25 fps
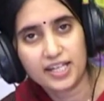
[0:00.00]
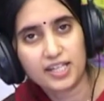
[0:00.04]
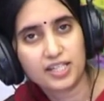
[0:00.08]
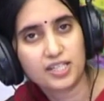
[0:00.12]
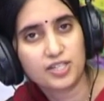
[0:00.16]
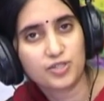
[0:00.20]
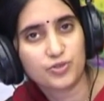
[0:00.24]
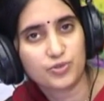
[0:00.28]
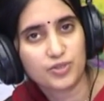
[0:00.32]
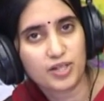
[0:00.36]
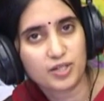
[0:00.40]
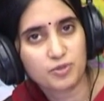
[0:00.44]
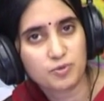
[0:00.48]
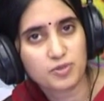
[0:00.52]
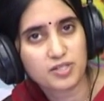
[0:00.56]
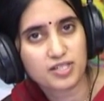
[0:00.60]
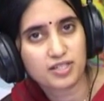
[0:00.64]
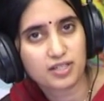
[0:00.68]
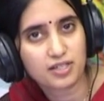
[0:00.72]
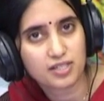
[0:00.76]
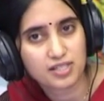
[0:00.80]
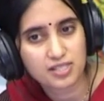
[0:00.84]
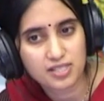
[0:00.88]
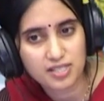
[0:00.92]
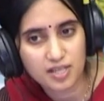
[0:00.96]
thank you. That was a
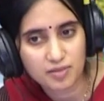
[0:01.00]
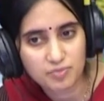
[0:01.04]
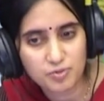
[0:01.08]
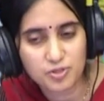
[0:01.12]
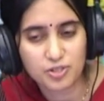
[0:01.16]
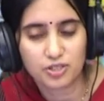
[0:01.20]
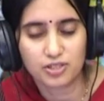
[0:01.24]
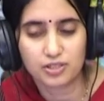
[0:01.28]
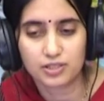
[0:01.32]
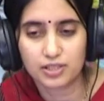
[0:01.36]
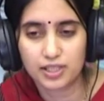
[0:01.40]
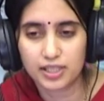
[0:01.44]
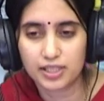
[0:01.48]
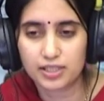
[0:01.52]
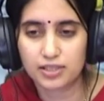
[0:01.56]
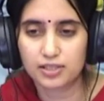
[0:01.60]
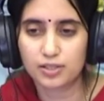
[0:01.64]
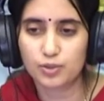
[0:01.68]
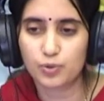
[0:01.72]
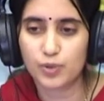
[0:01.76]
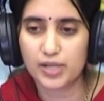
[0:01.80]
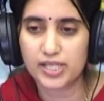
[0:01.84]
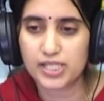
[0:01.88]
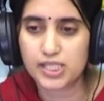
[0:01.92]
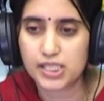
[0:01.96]
conceptual clicker
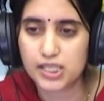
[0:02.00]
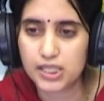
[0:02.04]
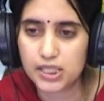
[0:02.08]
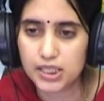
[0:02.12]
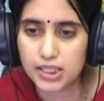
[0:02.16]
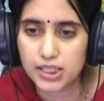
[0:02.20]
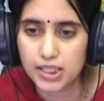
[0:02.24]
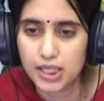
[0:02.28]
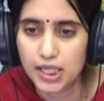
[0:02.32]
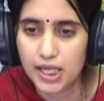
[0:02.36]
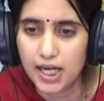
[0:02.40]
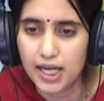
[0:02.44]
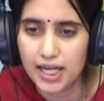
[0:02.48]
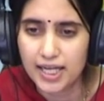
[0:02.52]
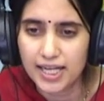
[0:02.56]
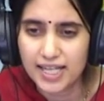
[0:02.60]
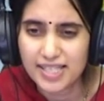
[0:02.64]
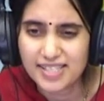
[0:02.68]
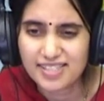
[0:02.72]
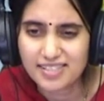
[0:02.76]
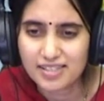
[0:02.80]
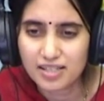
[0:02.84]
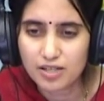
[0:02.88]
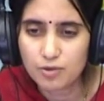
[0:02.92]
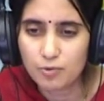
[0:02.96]
question.
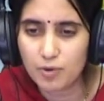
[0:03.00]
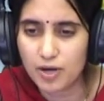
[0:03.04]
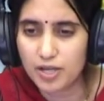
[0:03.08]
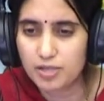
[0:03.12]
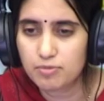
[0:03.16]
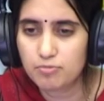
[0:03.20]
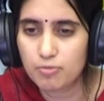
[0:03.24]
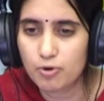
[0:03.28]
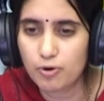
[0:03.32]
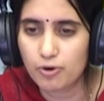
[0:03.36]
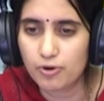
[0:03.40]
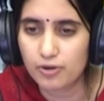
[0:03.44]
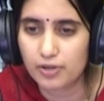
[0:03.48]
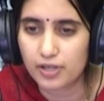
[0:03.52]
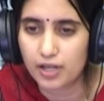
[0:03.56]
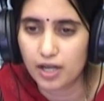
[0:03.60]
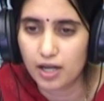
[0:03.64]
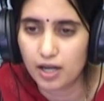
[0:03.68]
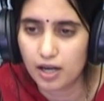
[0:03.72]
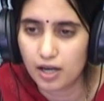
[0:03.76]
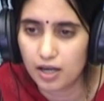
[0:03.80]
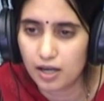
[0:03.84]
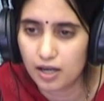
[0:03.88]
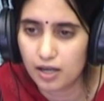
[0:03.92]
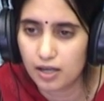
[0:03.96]
Let's hear one more.
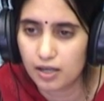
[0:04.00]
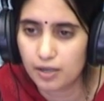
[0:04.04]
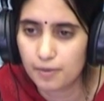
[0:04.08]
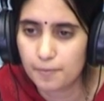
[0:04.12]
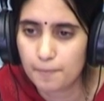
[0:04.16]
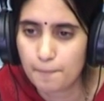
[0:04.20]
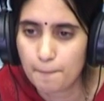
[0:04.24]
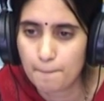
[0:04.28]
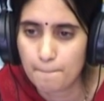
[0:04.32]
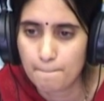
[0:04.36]
Uh,